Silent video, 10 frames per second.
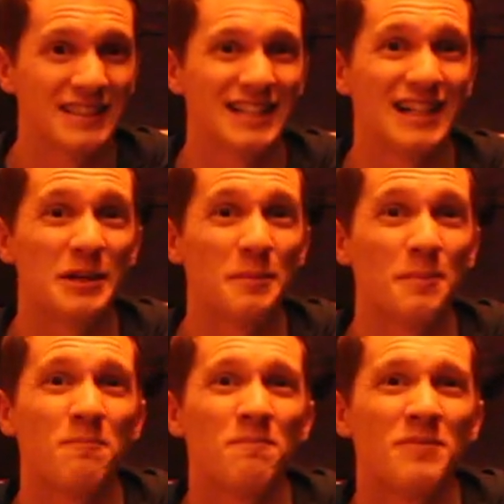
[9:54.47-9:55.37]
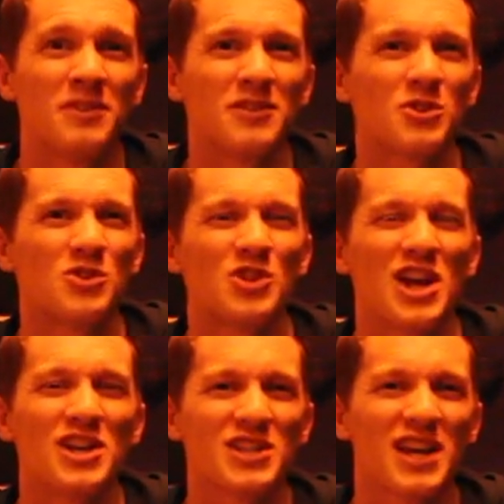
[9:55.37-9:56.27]
um, just
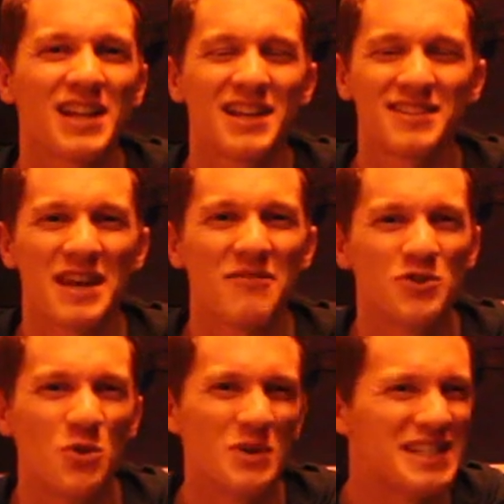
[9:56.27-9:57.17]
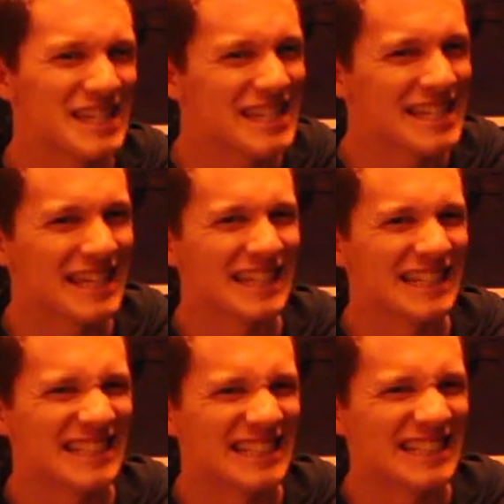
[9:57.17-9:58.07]
change that last F to a D
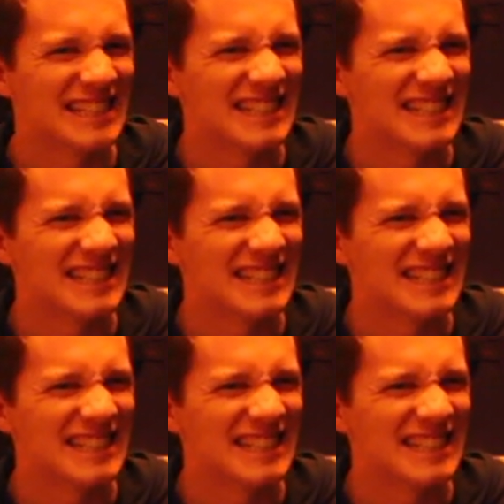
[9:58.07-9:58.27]
and